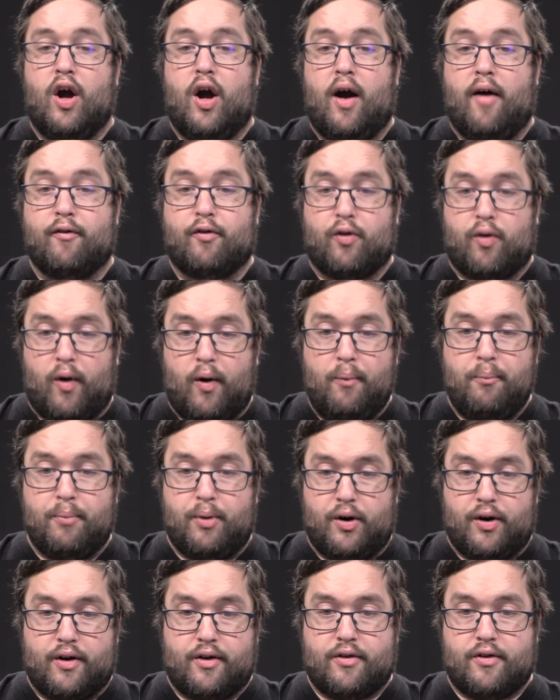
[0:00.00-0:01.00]

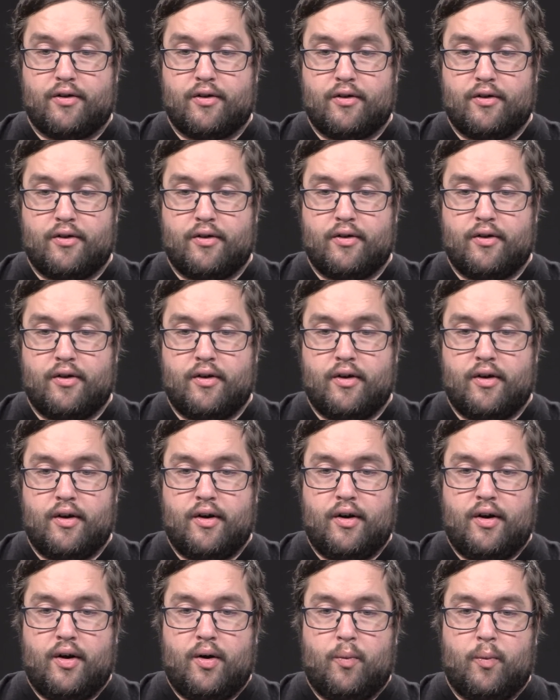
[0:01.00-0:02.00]
Chromebooks,
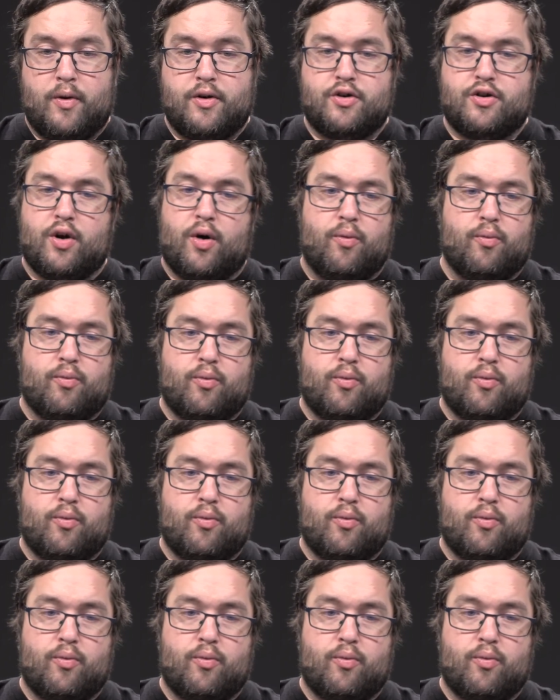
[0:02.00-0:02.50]
which don't